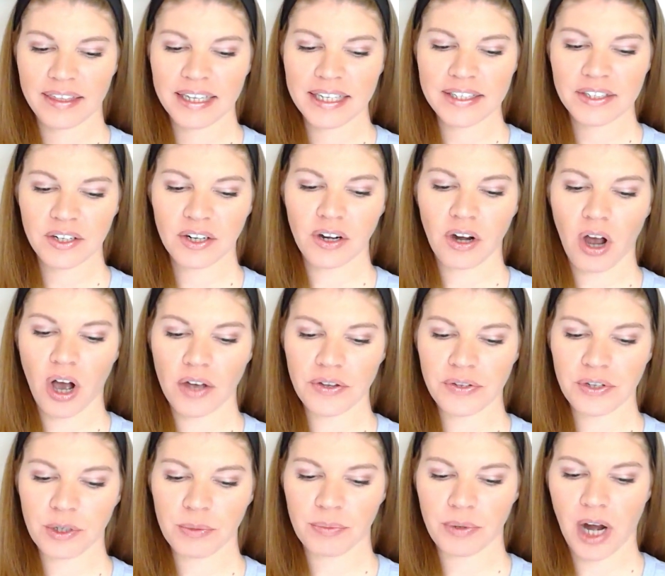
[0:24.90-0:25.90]
These are
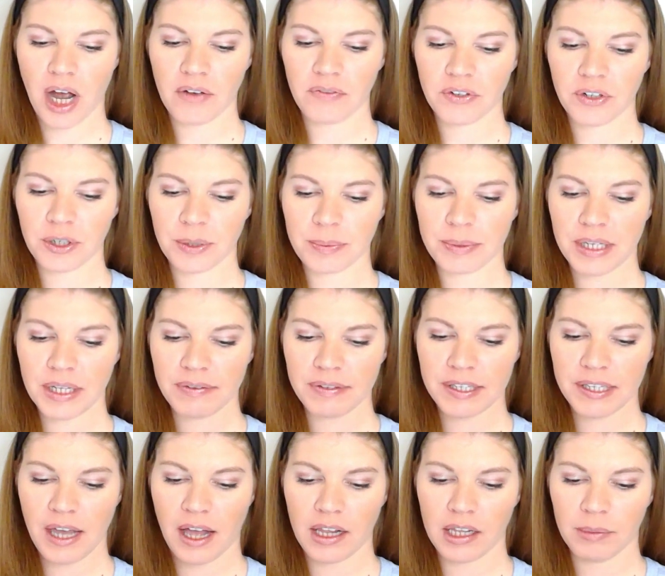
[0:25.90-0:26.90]
also Proverbs of
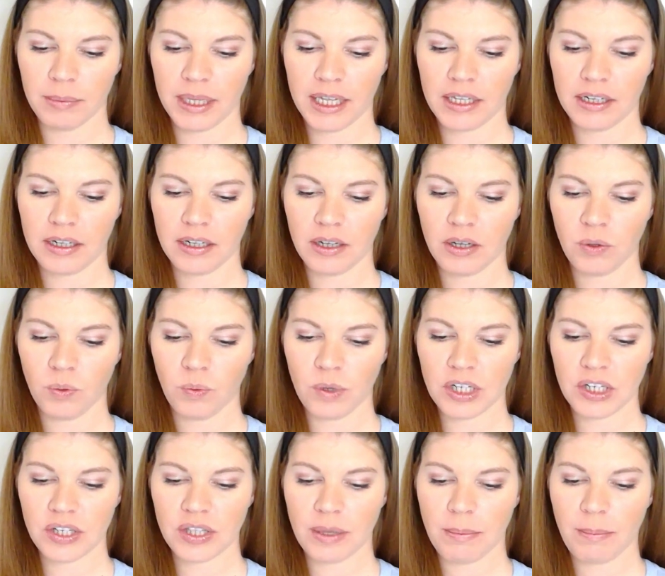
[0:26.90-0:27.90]
Solomon,
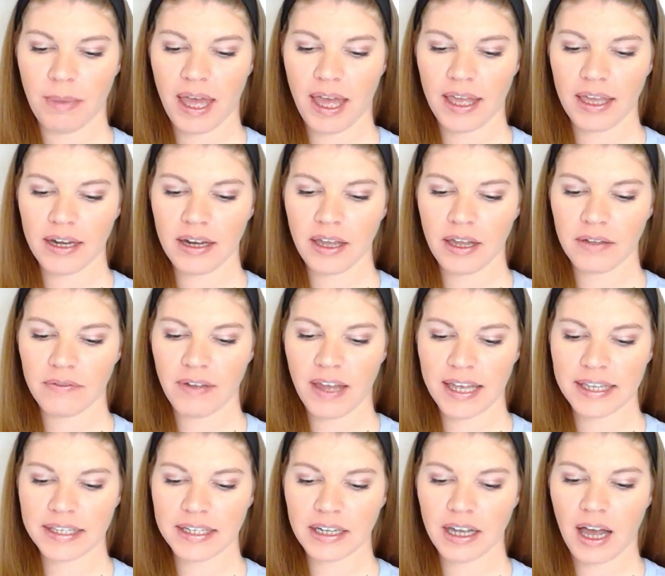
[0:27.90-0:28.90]
which the men of
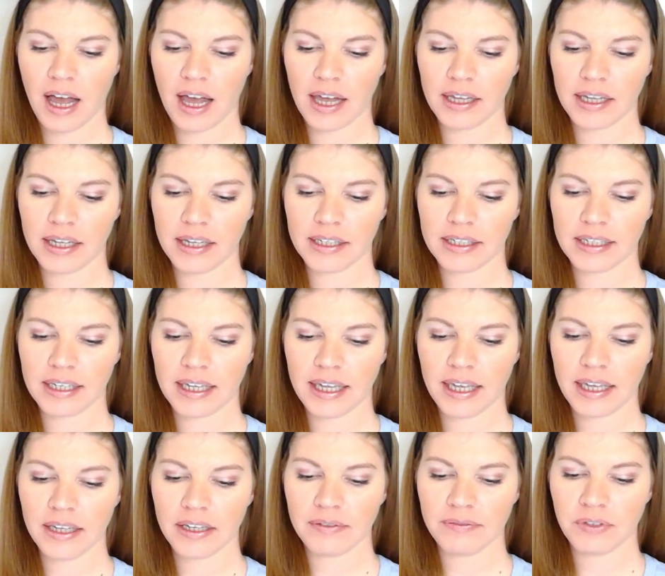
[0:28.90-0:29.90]
Hezekiah,
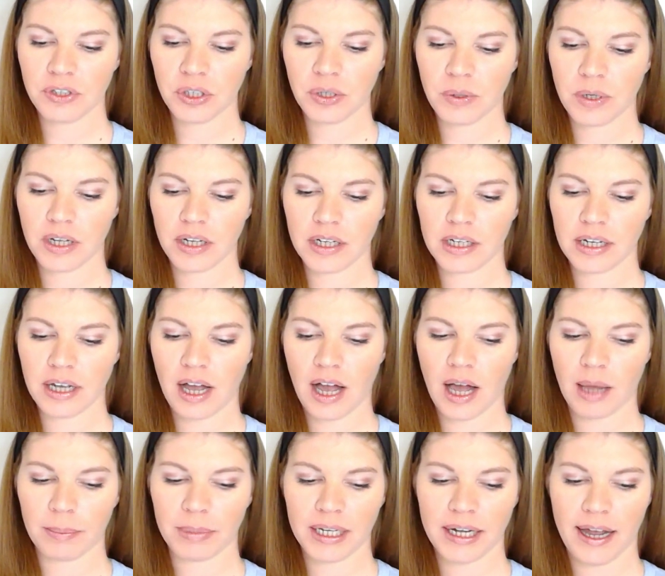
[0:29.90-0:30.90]
king of Judah,
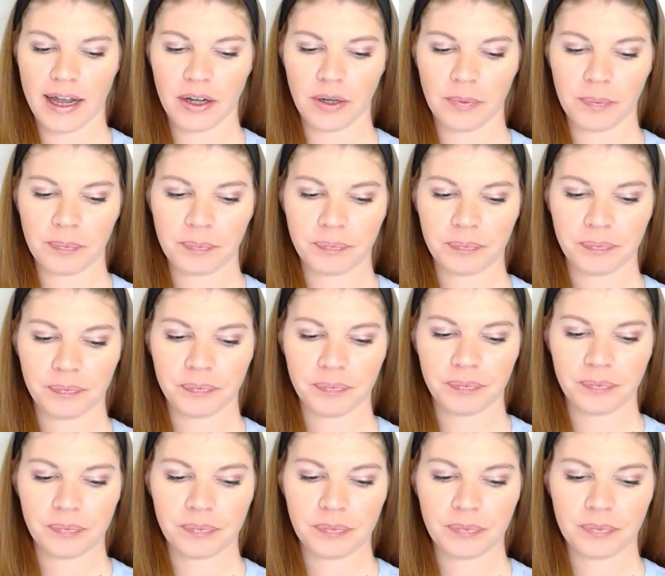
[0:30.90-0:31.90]
copied out.
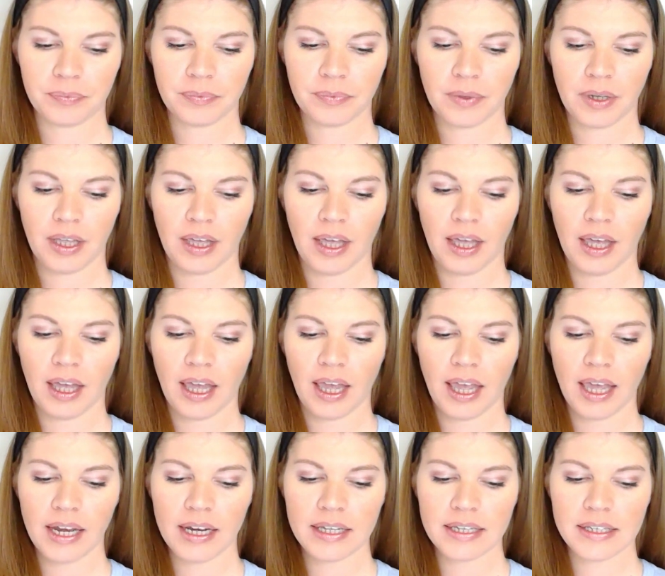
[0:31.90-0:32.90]

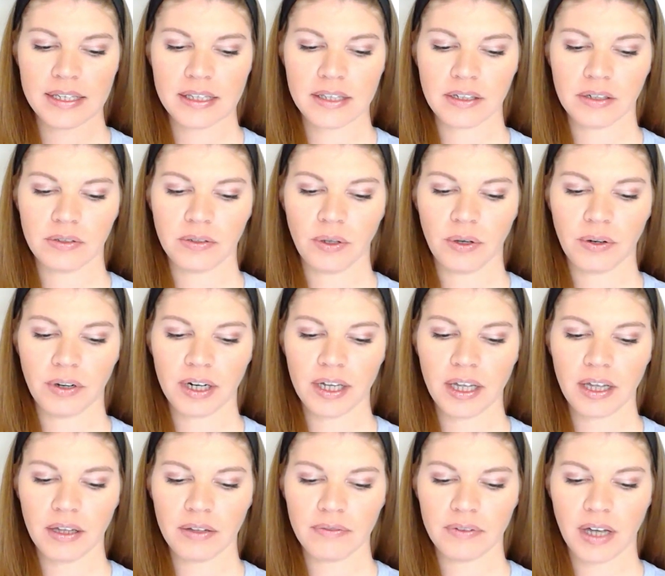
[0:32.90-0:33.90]
It is the
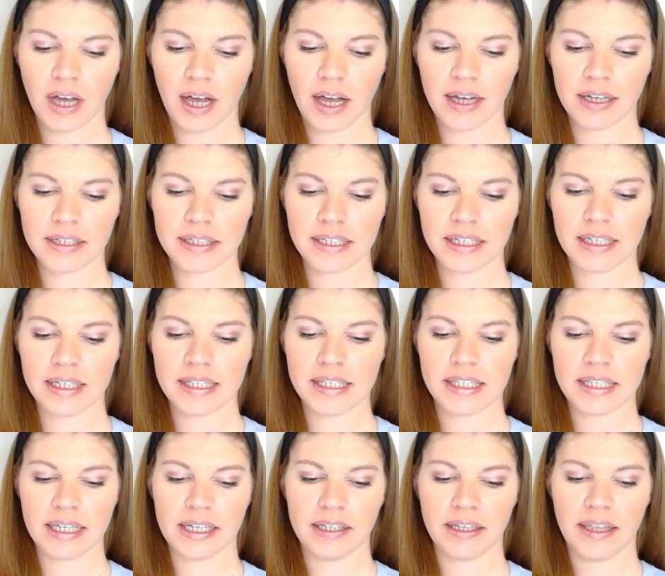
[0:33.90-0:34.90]
glory of God to
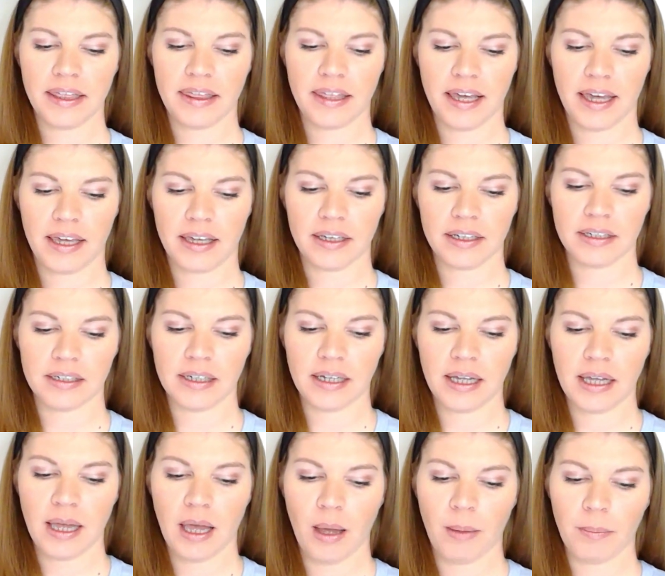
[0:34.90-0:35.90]
conceal a thing,
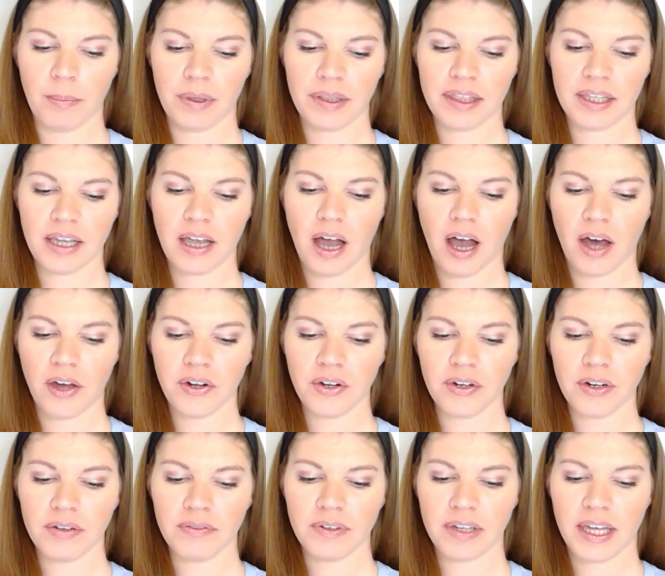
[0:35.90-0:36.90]
but the
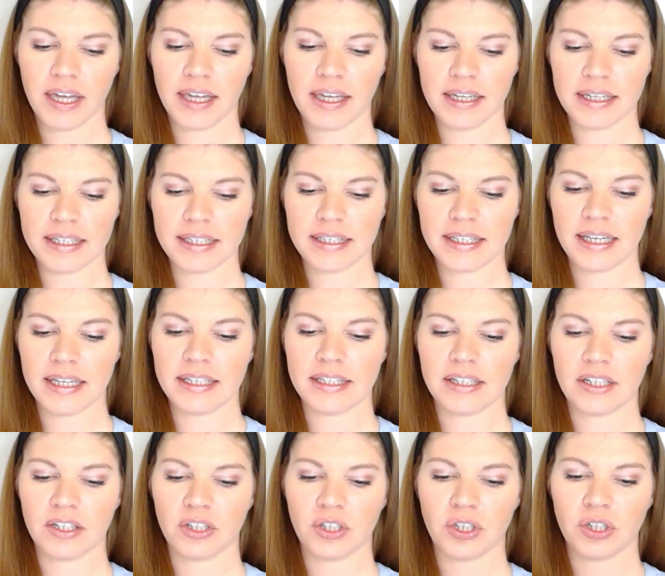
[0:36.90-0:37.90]
honor of kings
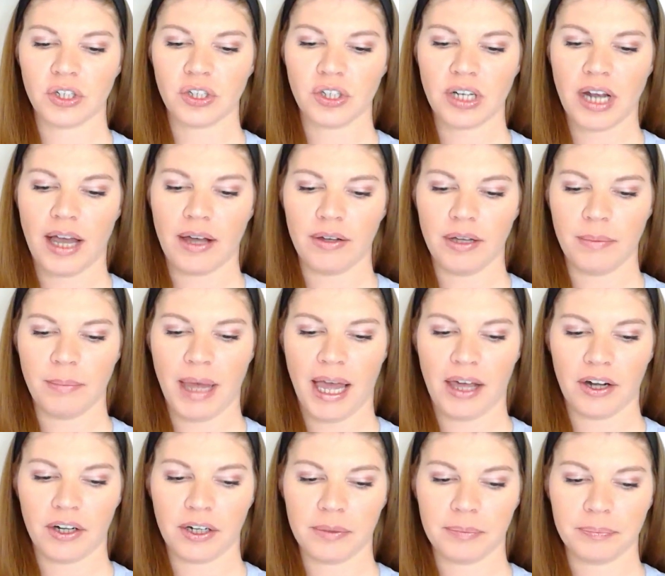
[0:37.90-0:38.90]
is to search out a
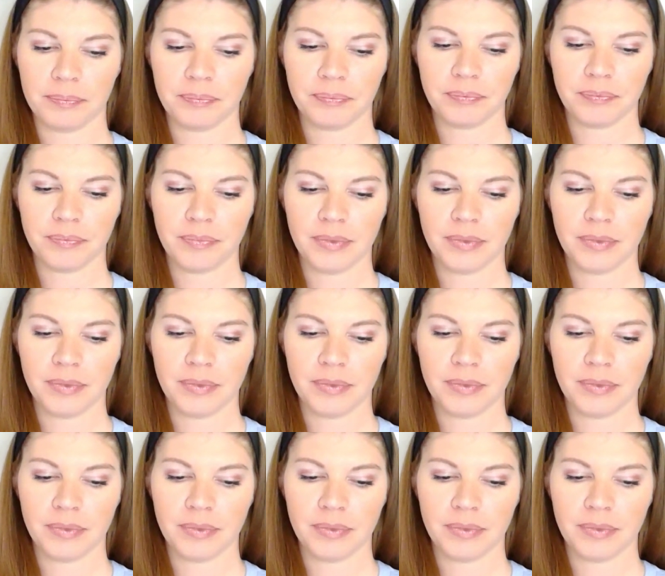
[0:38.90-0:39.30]
matter.